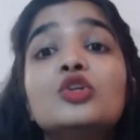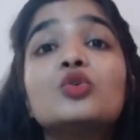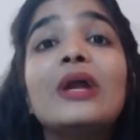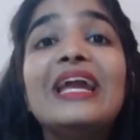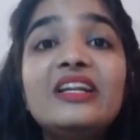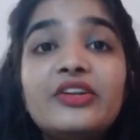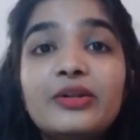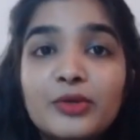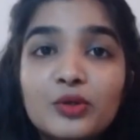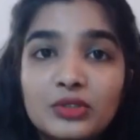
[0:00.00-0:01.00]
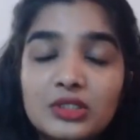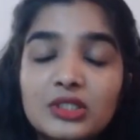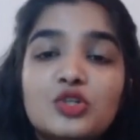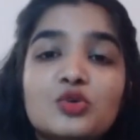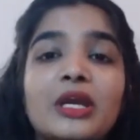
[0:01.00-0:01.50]
So in
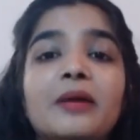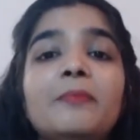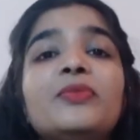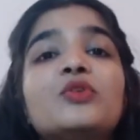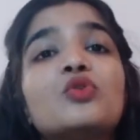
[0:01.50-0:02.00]
tribute to him,